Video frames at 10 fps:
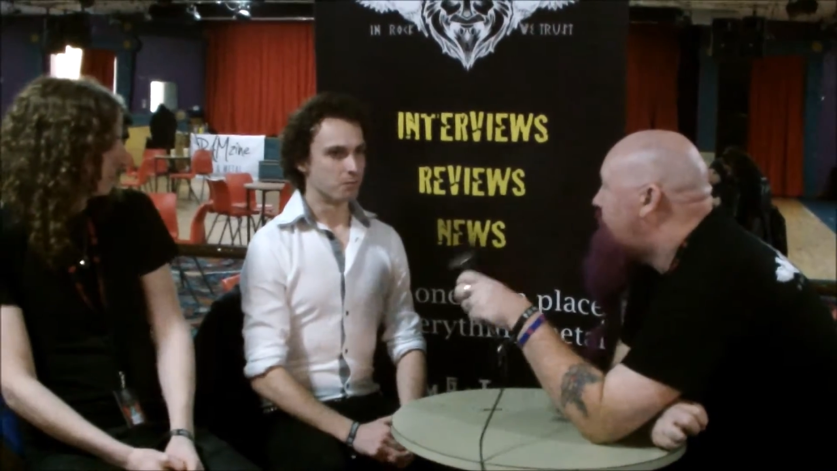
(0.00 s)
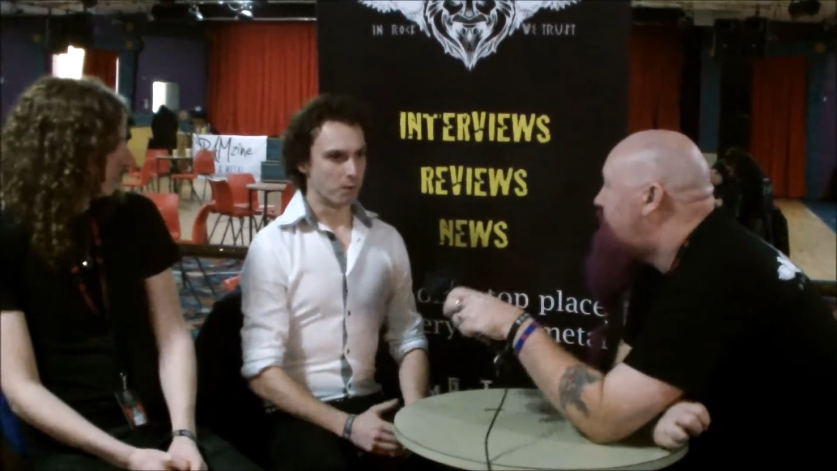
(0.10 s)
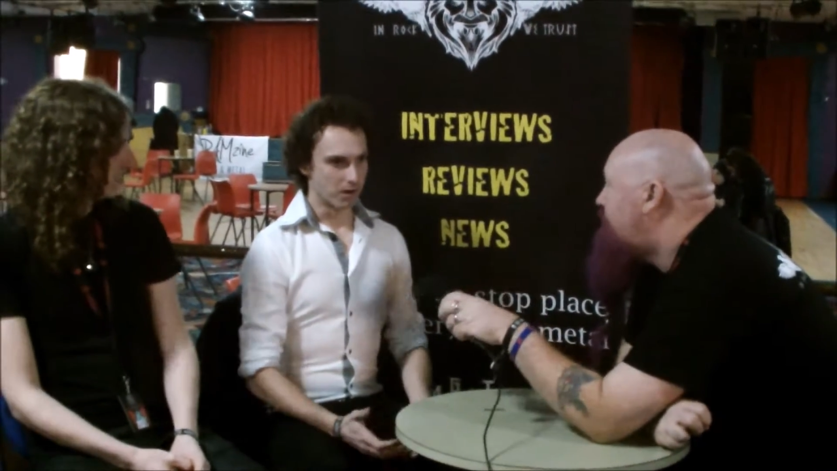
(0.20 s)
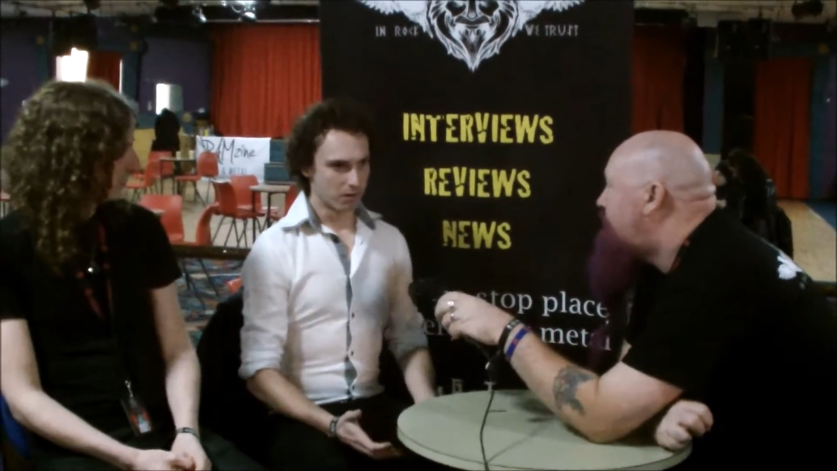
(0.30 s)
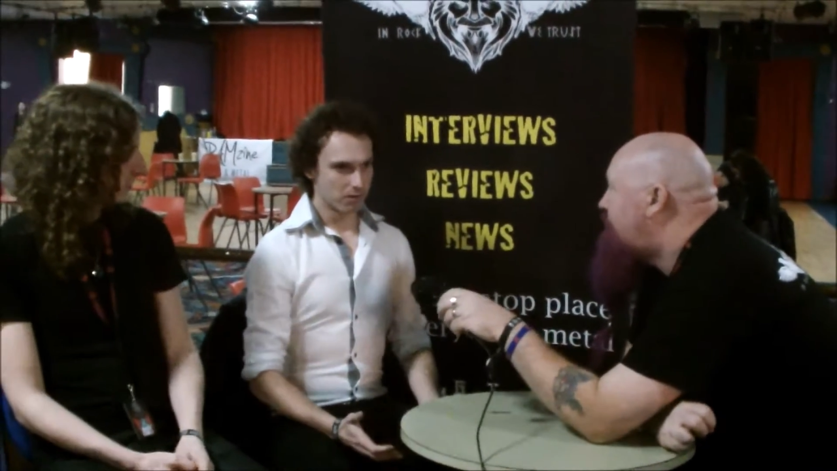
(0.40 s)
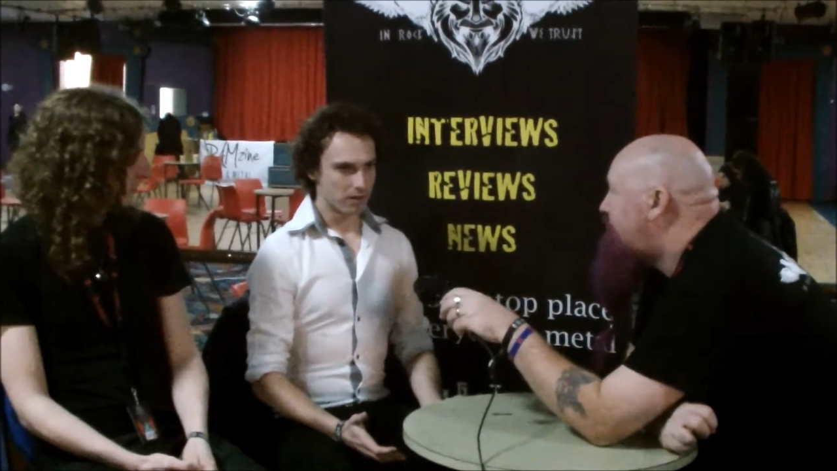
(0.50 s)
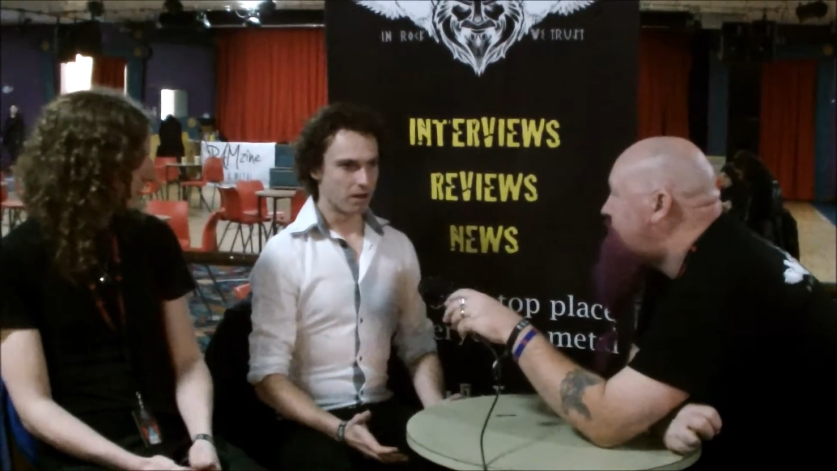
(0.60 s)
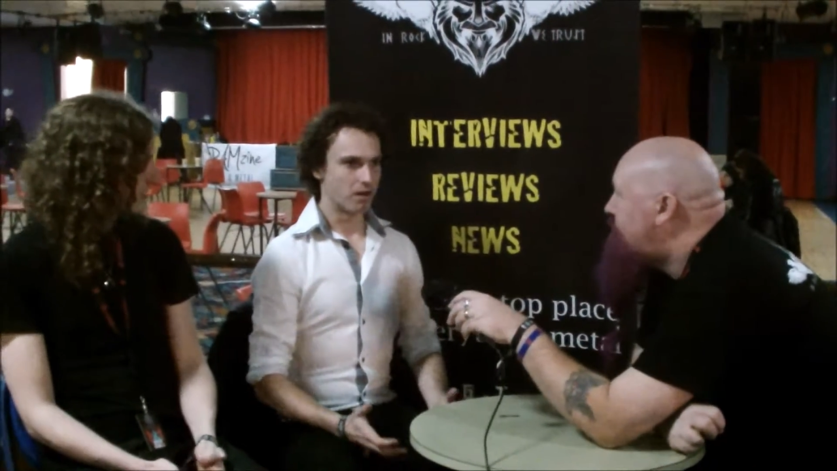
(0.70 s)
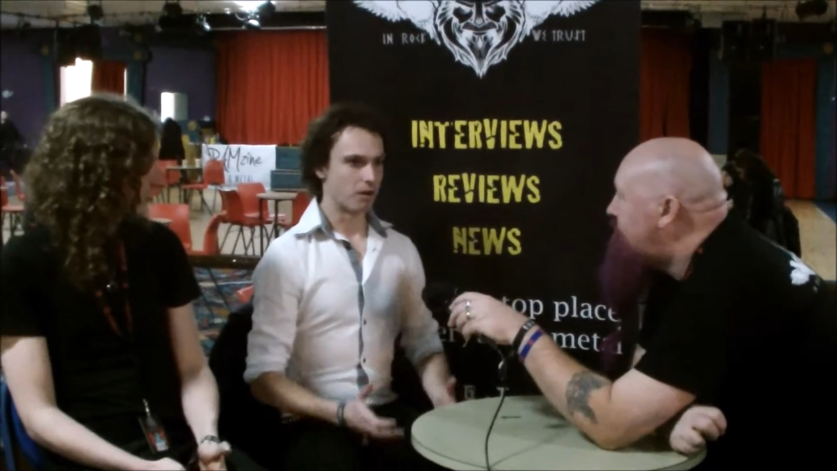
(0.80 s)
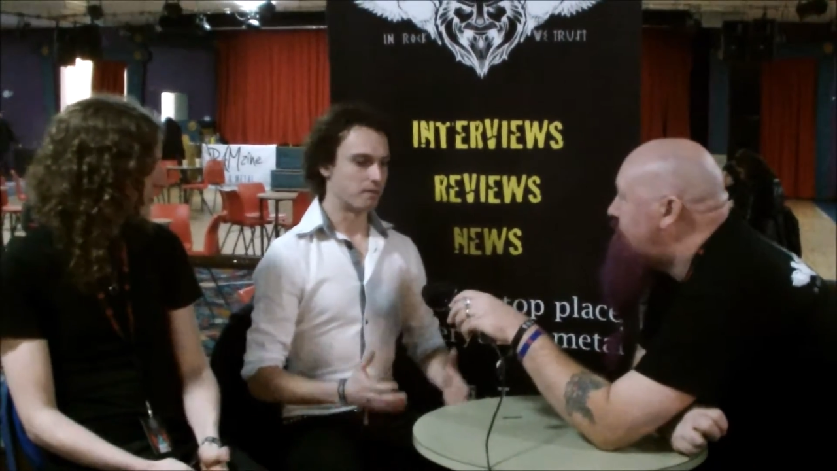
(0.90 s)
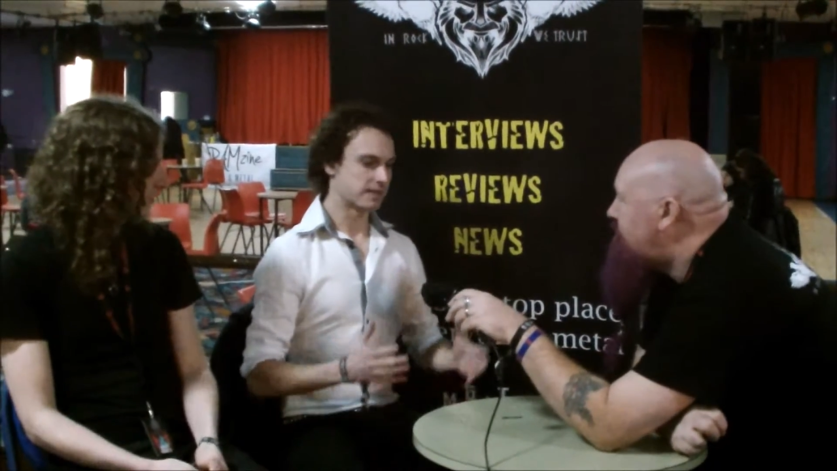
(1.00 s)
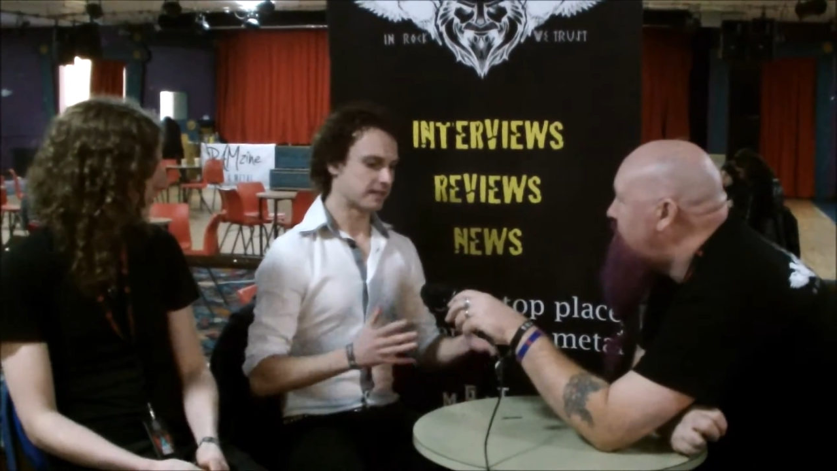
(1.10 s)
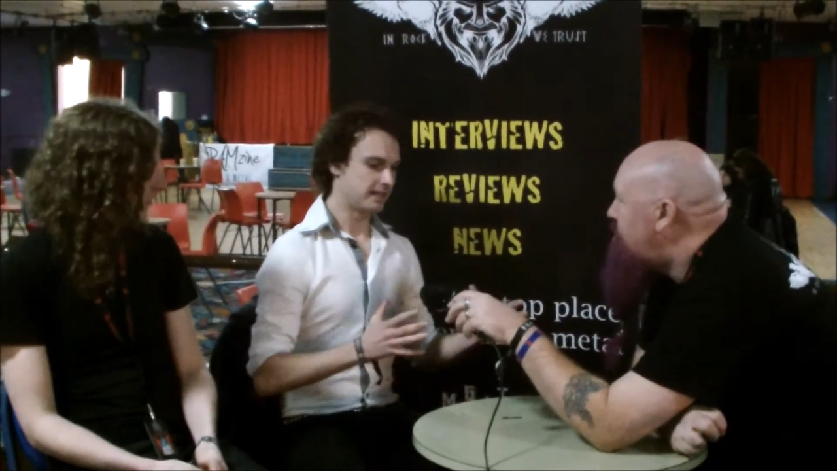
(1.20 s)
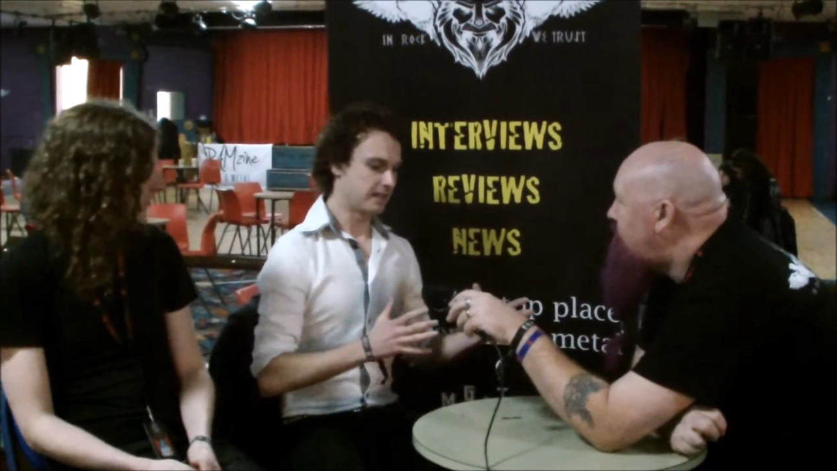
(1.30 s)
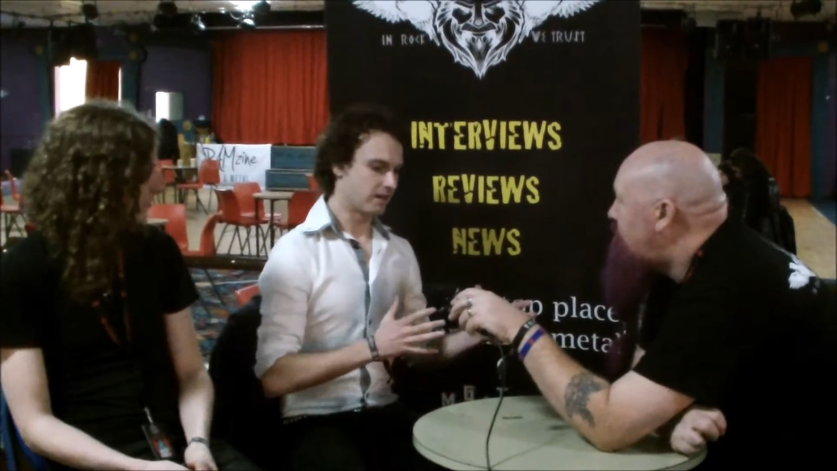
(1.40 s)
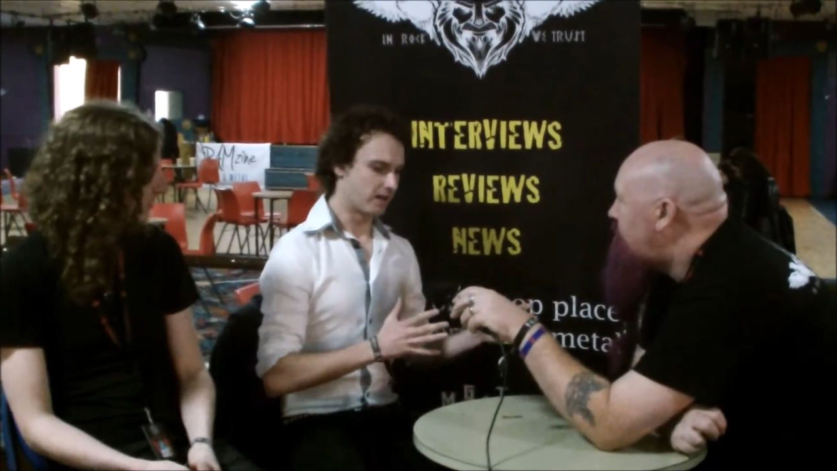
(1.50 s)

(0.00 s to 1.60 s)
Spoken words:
Well, obviously,